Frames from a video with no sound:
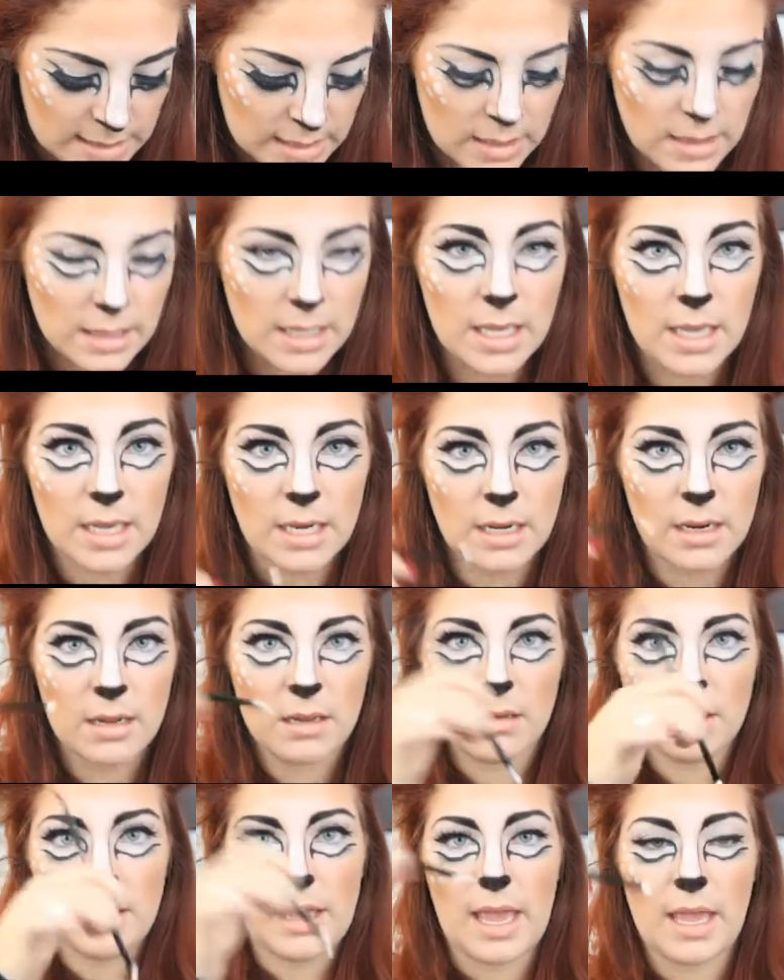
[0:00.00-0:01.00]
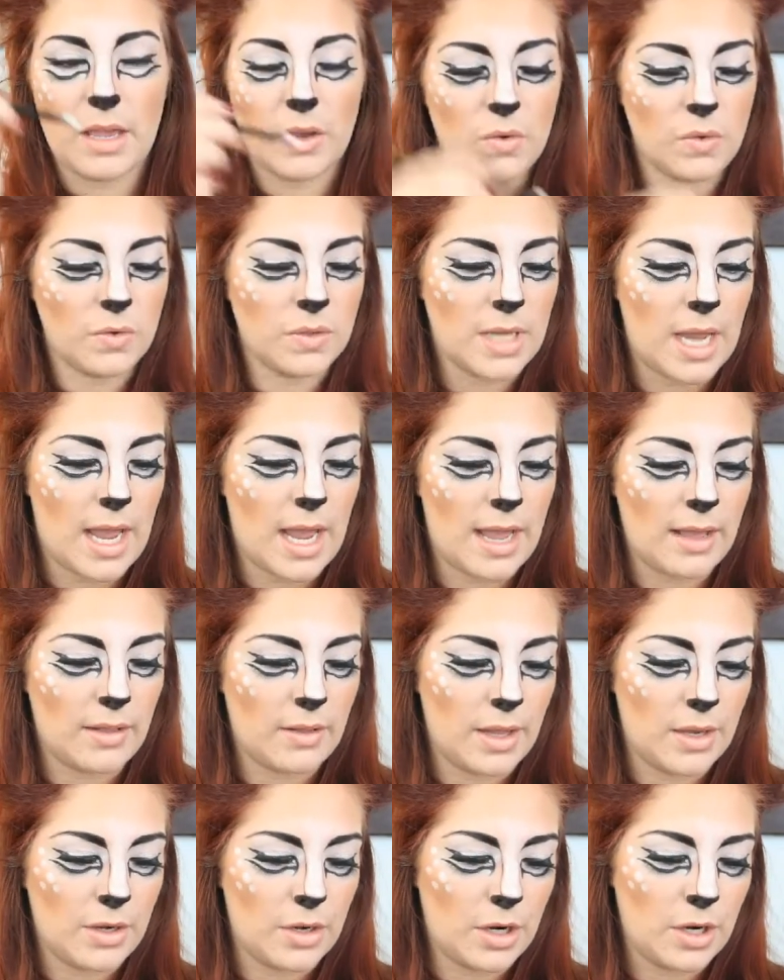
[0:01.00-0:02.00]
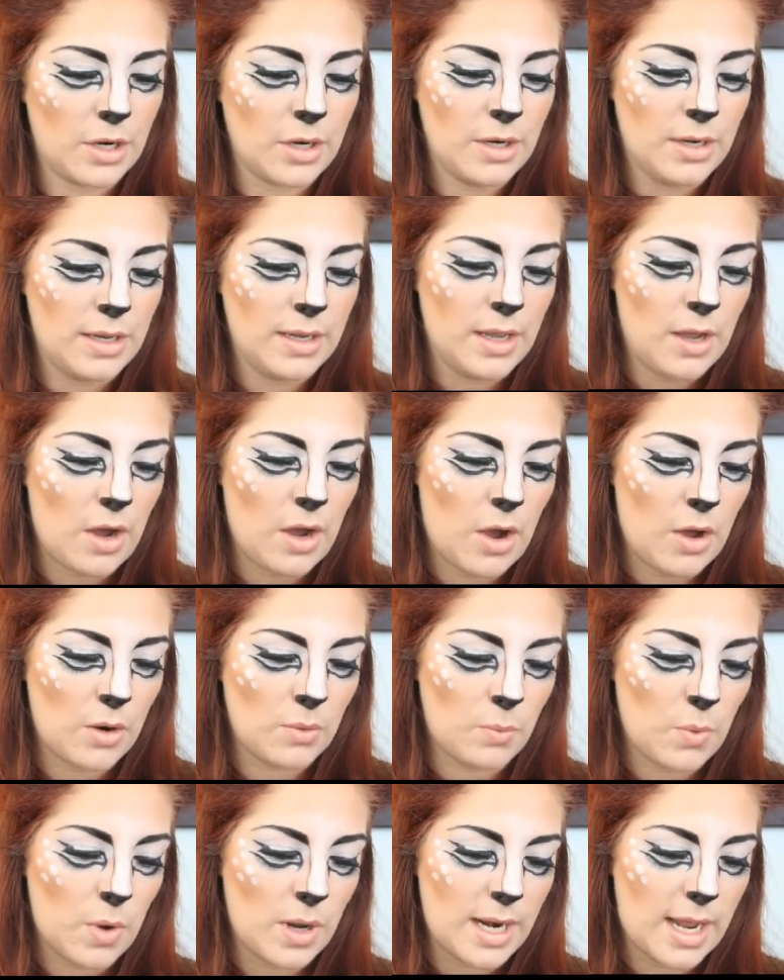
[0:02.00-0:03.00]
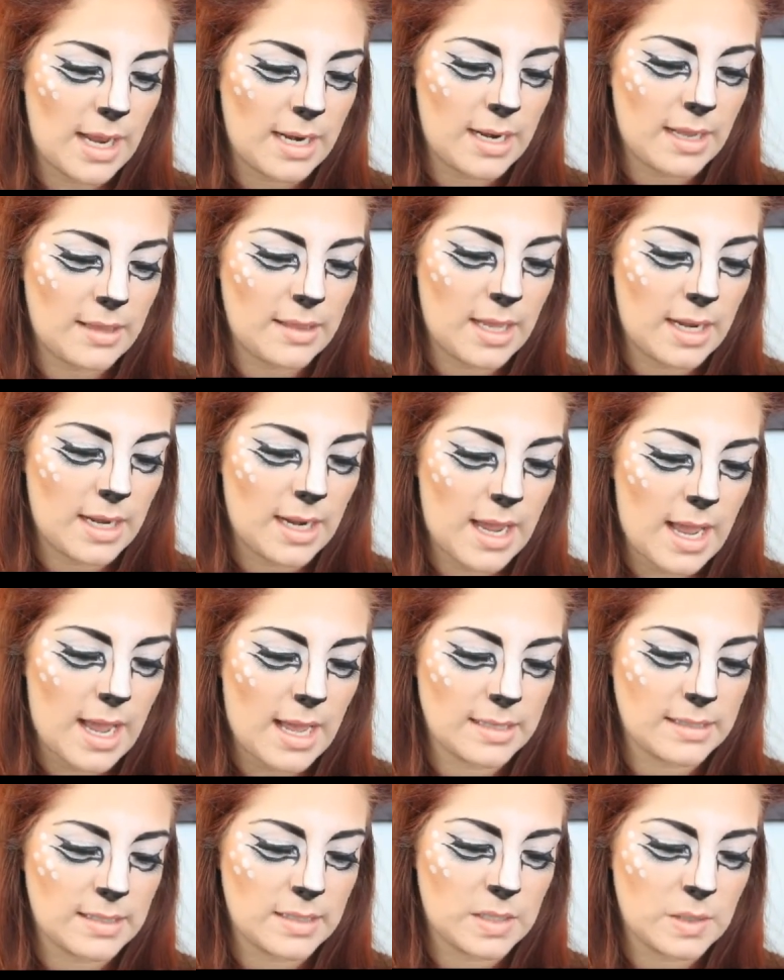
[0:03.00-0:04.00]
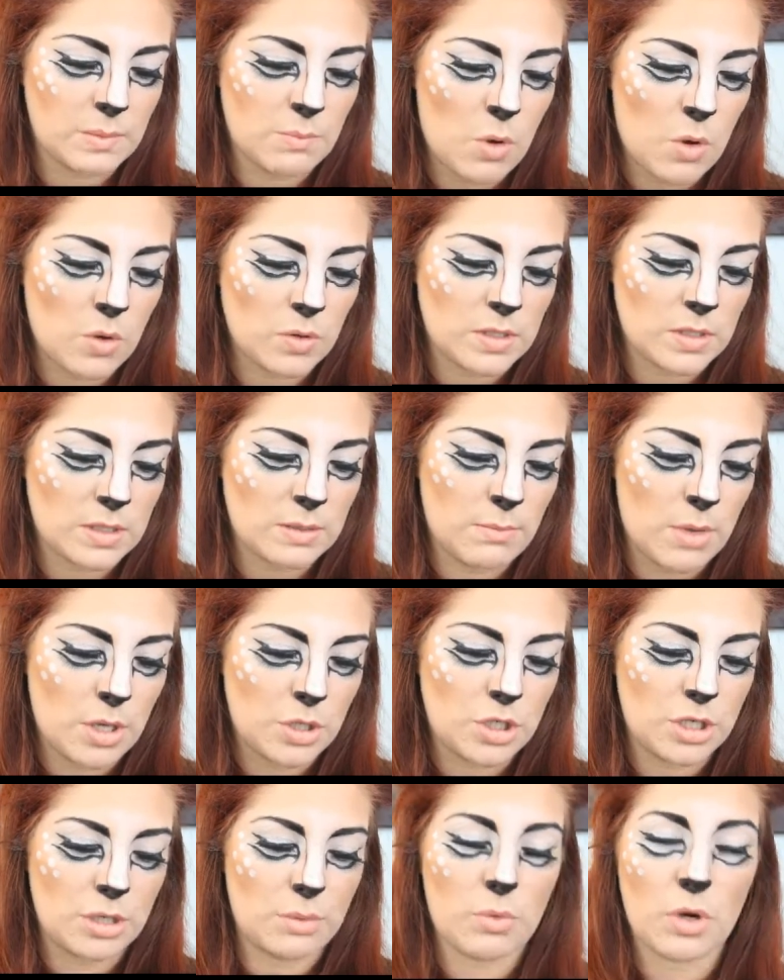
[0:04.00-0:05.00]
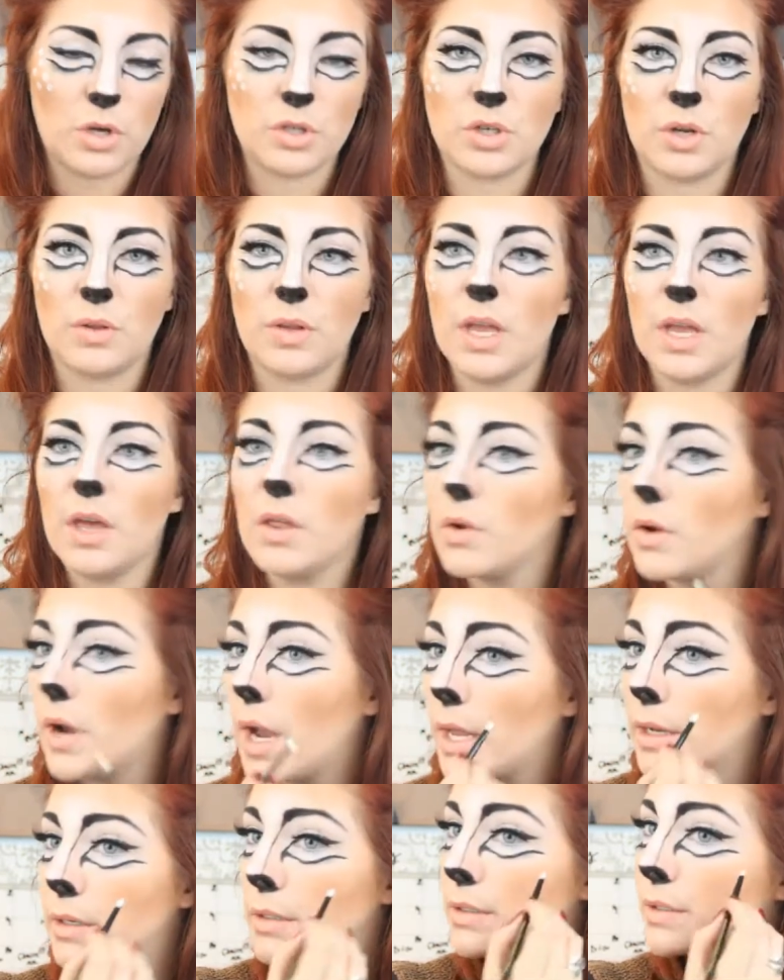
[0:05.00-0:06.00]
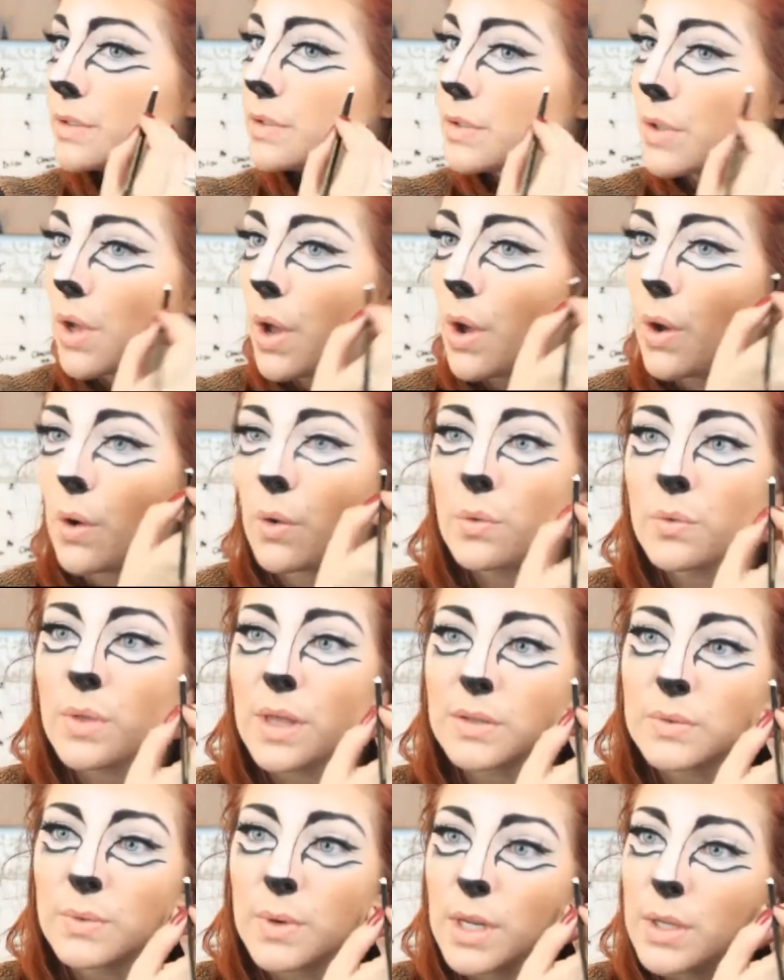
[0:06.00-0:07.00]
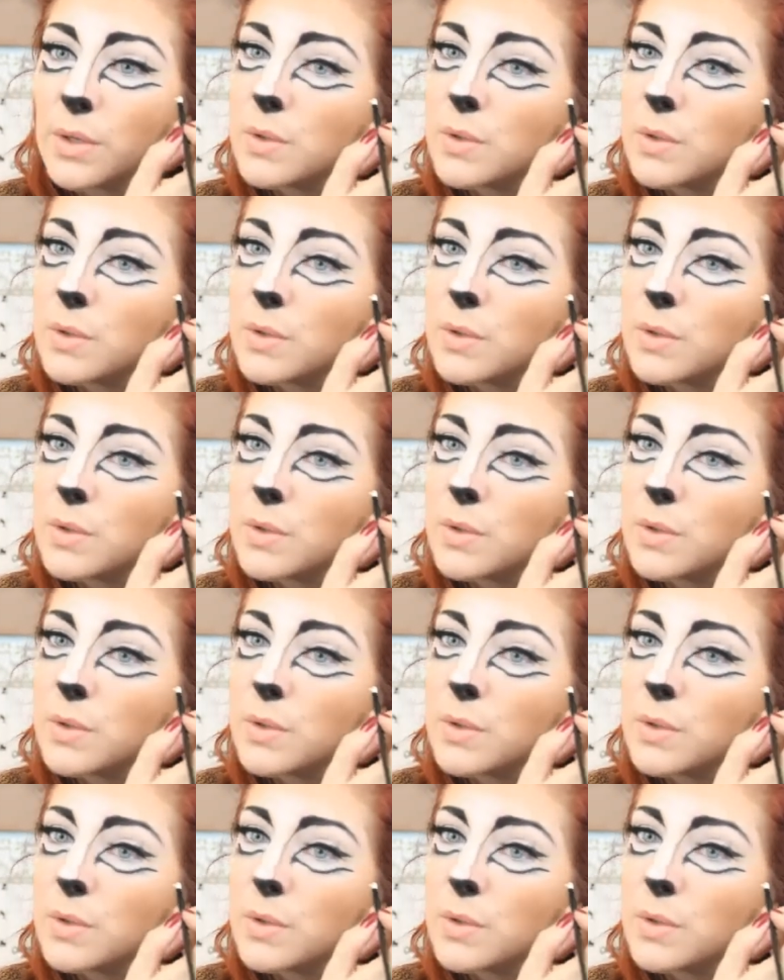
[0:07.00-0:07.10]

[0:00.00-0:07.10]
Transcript: the thin angled eyeliner on one end and then it has a small smudging brush on the other end. So that's what I